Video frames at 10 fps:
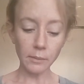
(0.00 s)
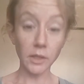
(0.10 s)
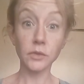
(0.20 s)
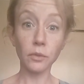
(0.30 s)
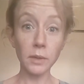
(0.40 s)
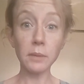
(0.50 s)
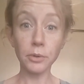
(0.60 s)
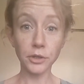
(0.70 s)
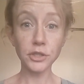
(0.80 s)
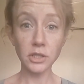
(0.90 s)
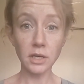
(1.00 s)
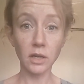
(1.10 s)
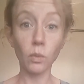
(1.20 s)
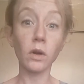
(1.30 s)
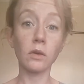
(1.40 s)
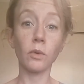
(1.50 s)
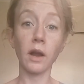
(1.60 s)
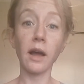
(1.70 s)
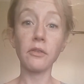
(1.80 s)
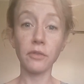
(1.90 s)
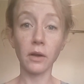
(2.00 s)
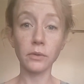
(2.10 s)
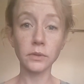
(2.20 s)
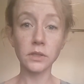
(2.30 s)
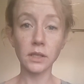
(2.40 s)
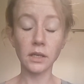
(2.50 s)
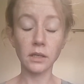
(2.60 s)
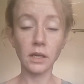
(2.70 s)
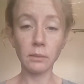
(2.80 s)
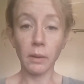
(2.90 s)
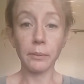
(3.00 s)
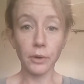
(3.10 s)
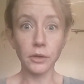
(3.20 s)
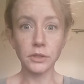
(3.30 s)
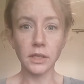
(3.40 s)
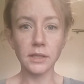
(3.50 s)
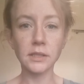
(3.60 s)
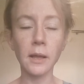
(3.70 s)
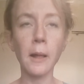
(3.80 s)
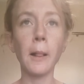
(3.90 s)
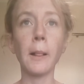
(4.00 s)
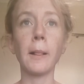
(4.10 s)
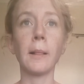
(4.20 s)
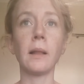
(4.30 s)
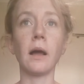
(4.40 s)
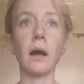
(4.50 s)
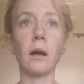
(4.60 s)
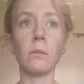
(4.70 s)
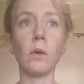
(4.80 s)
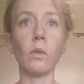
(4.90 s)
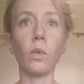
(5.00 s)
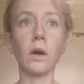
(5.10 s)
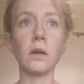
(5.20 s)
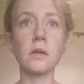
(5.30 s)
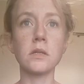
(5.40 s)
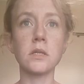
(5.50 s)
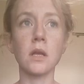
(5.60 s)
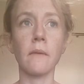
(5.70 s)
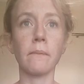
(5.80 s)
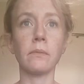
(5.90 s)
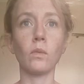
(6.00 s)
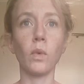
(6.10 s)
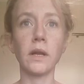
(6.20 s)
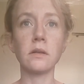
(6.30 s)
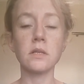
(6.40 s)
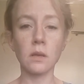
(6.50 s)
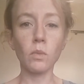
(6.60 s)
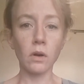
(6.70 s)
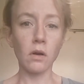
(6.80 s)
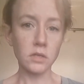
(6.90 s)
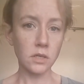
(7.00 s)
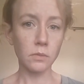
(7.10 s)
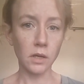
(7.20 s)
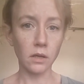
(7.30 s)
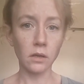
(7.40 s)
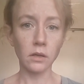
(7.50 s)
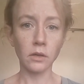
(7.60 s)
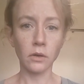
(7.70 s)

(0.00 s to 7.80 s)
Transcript: Because for me personally, what I found in my process was when someone asked me,